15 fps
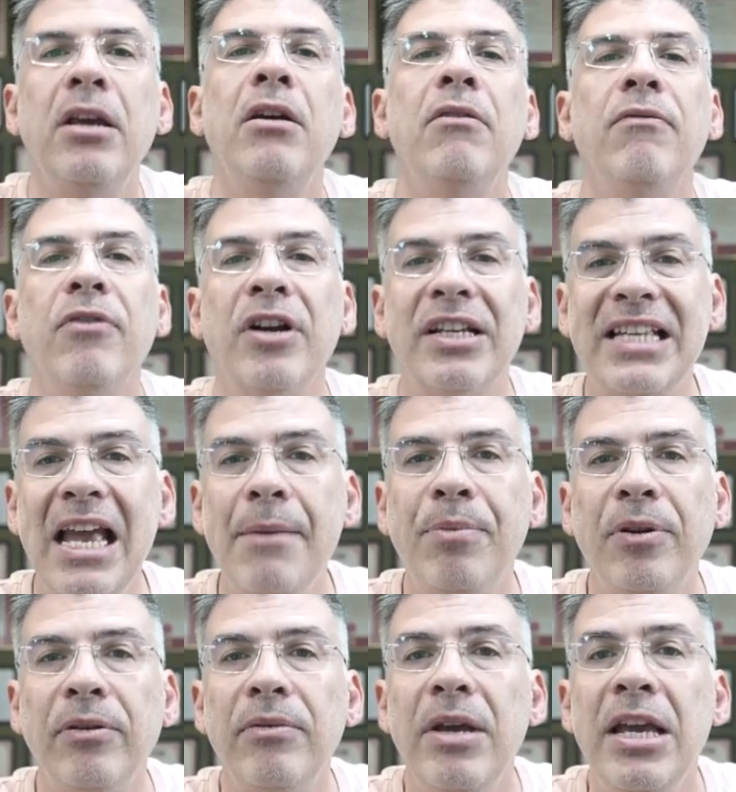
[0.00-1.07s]
For
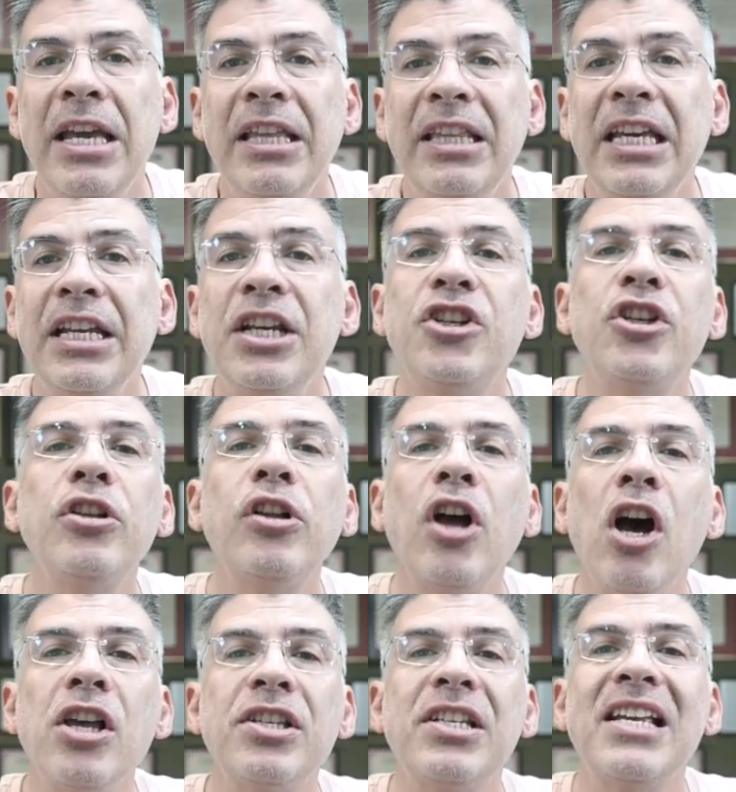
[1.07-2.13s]
example, the initial
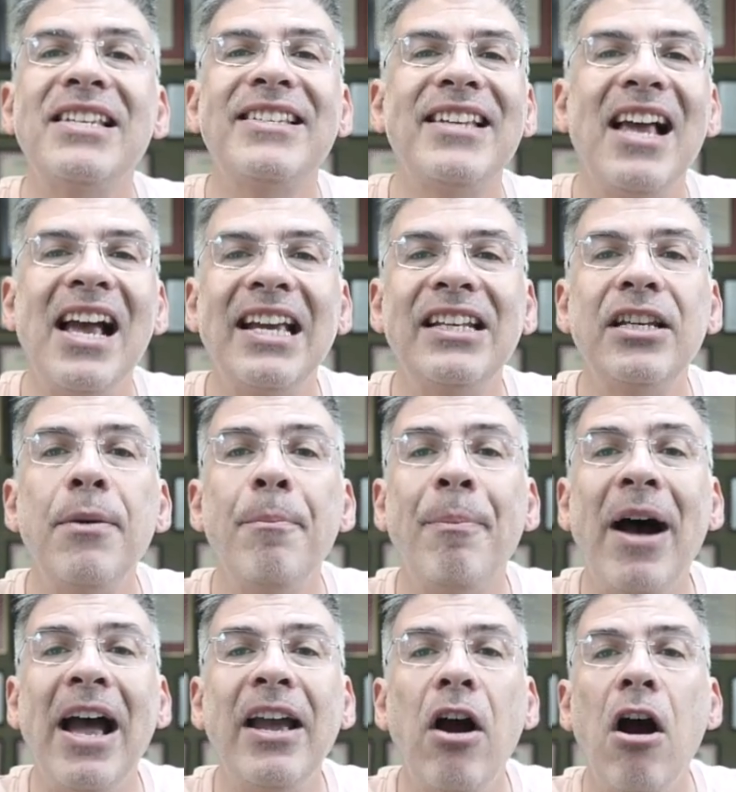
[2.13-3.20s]
cost assigned
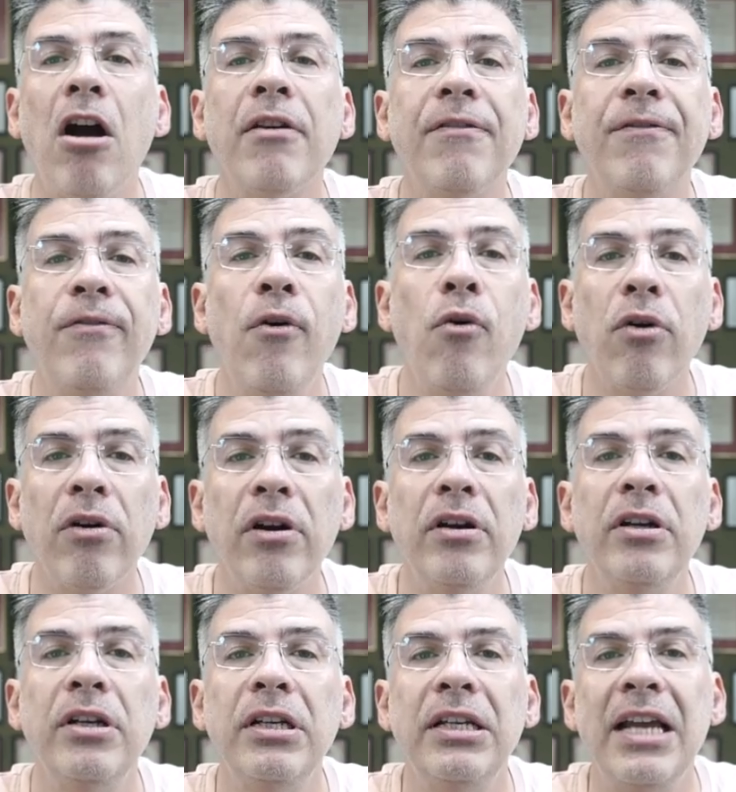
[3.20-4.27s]
by R four
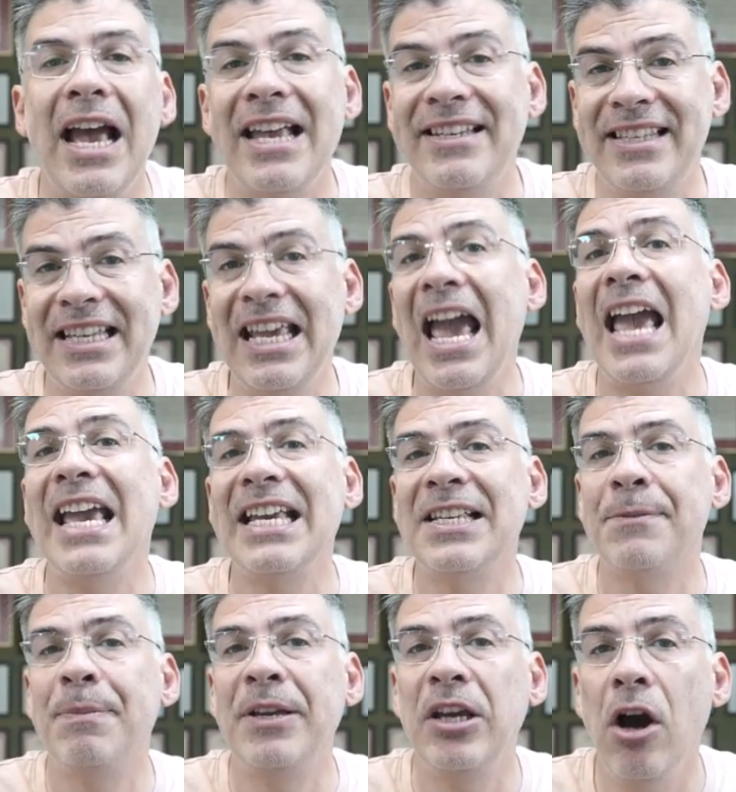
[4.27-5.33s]
as the A S
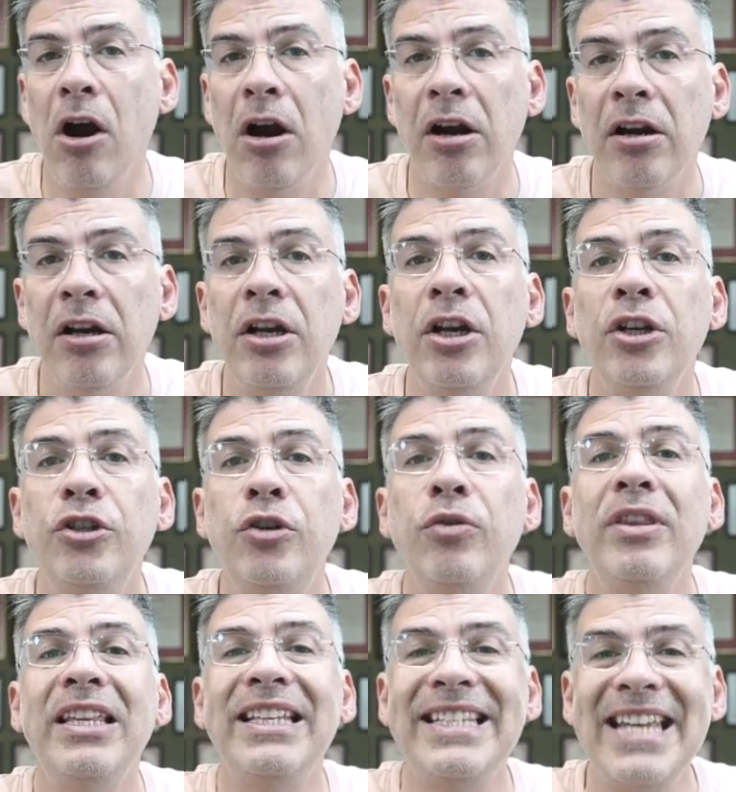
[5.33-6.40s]
B R to
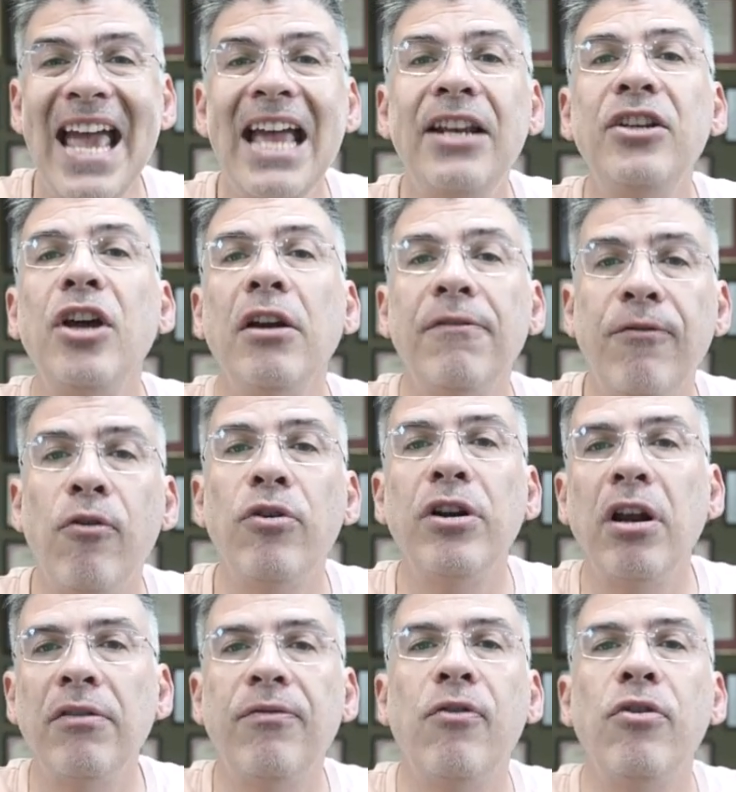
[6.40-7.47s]
the ten dot four
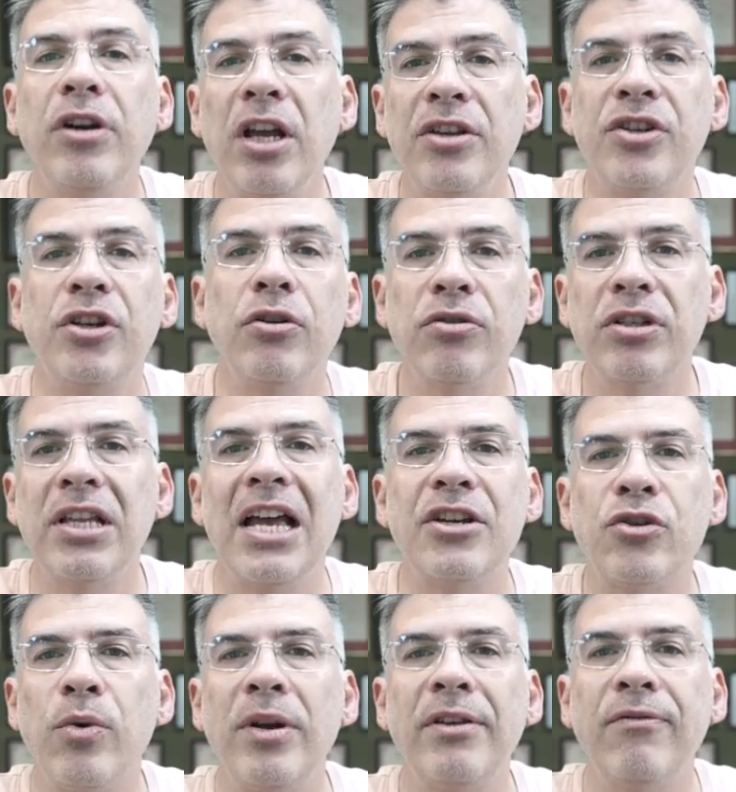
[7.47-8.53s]
dot four dot zero slash
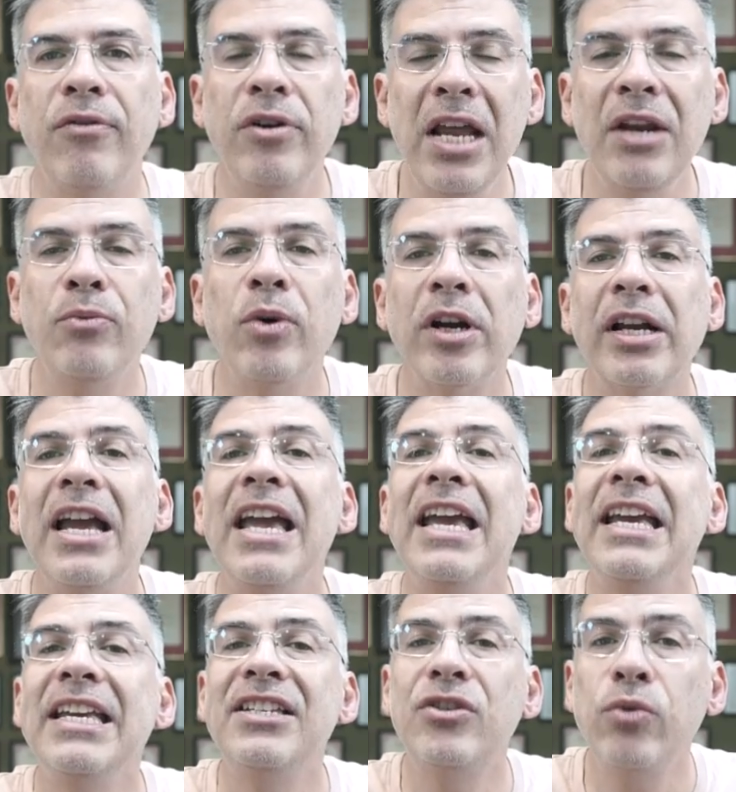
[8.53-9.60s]
twenty-four network
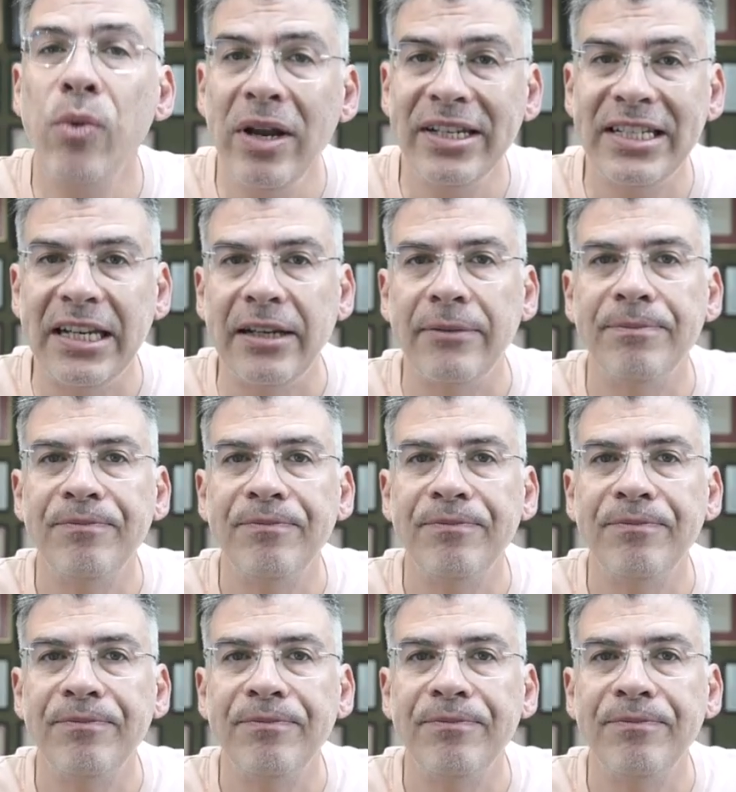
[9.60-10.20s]
is twenty.